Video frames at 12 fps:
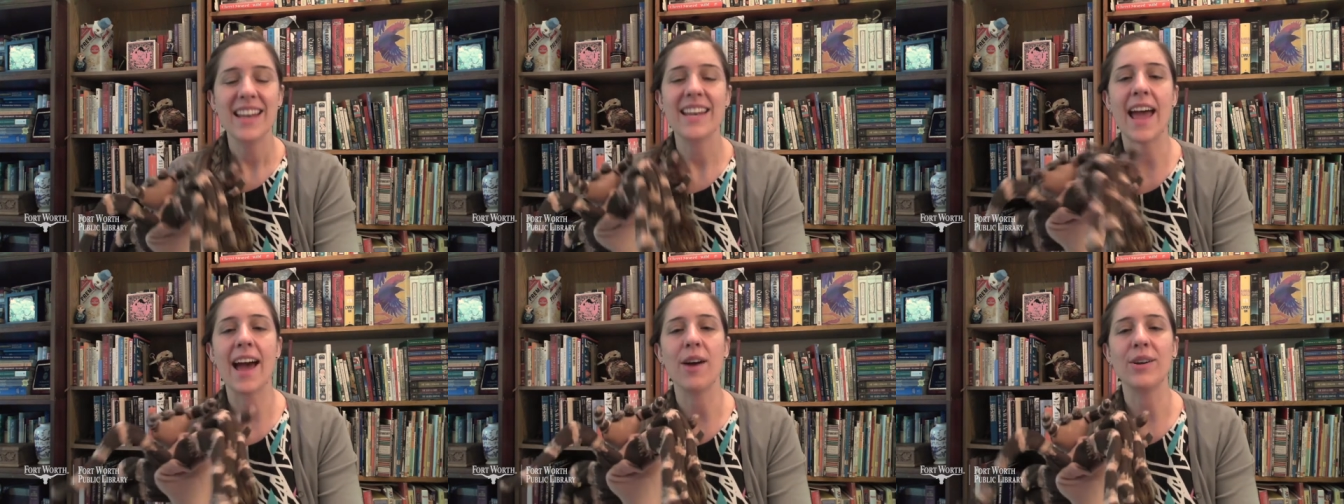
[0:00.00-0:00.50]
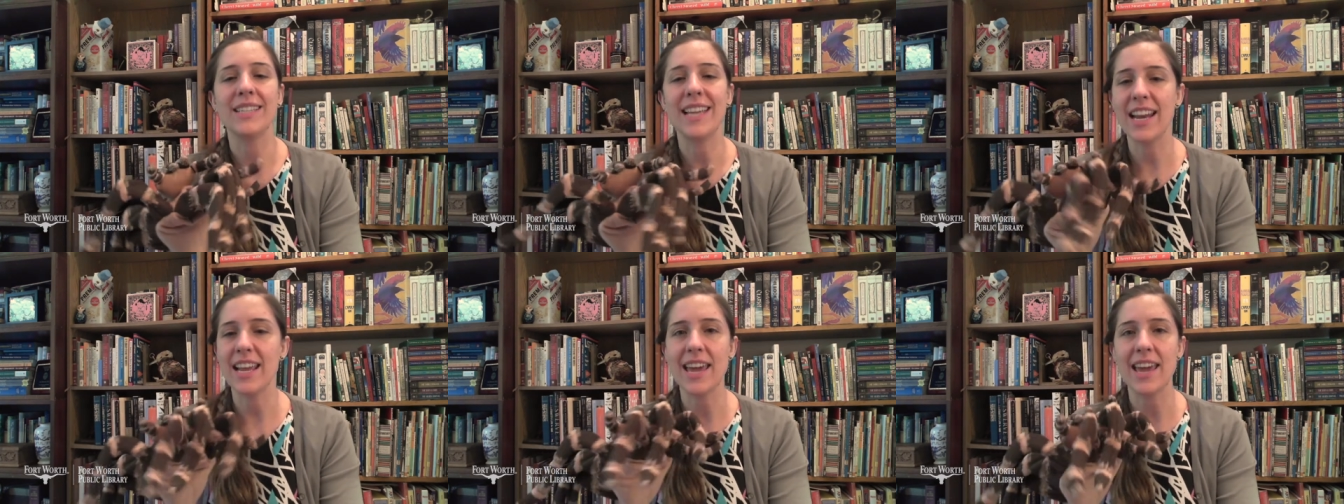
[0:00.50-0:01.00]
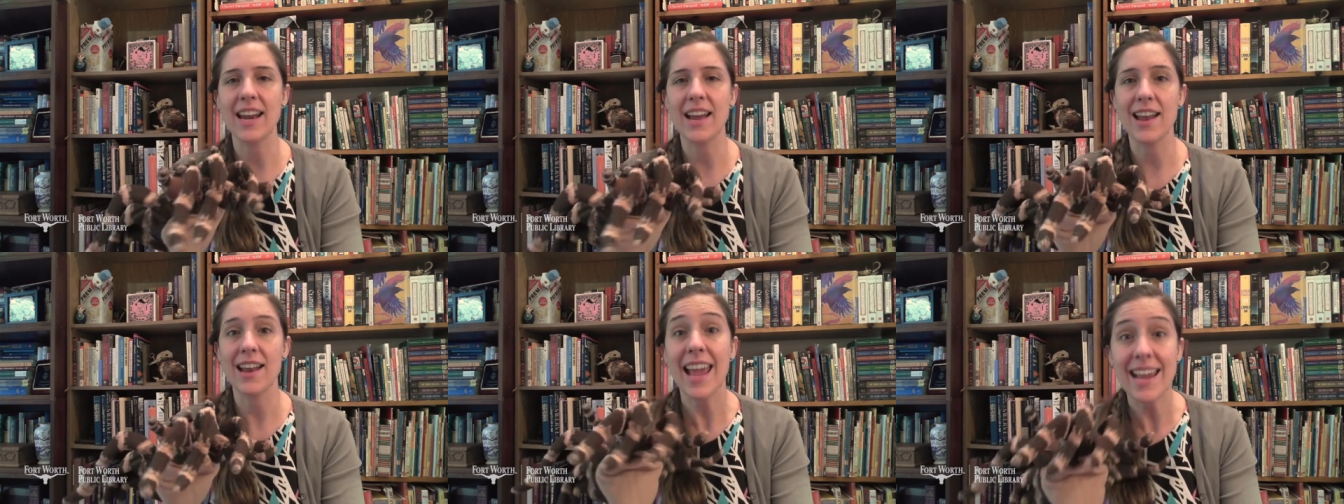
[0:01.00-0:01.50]
Now he's going to get
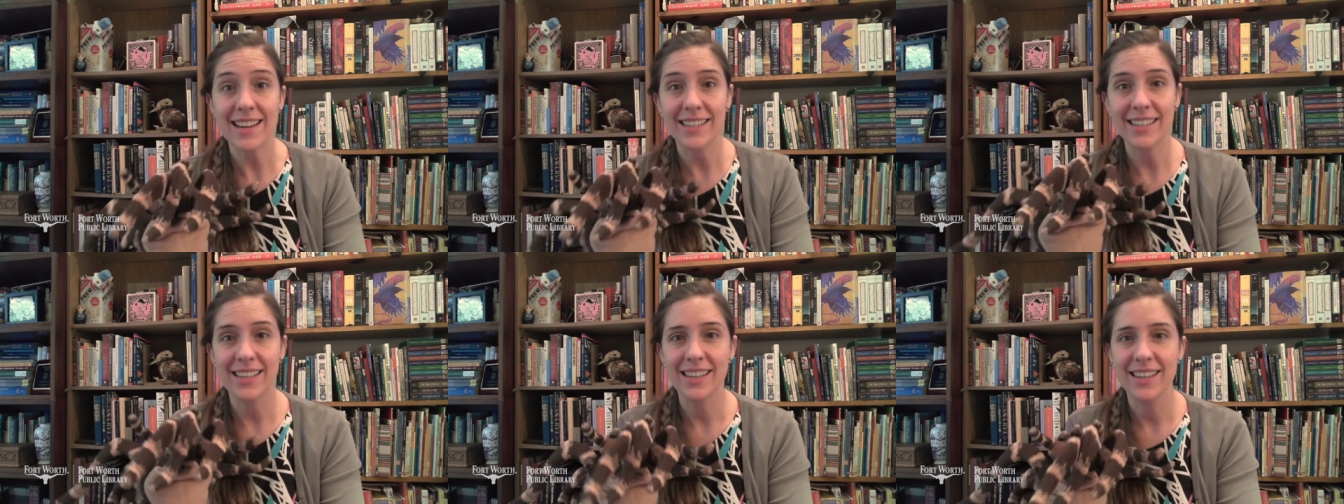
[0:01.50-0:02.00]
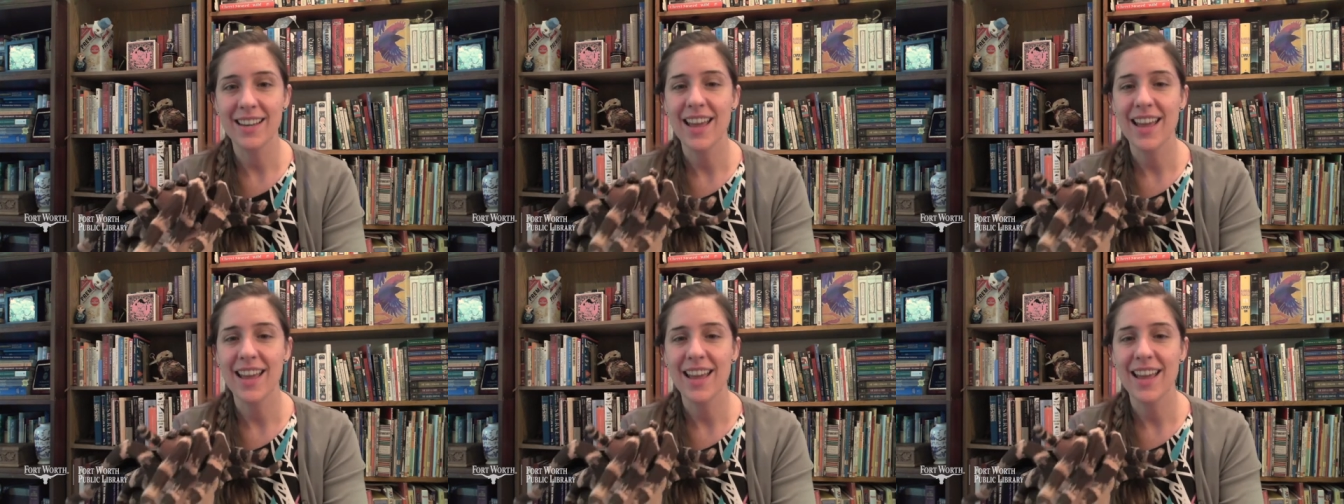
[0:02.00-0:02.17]
an ant.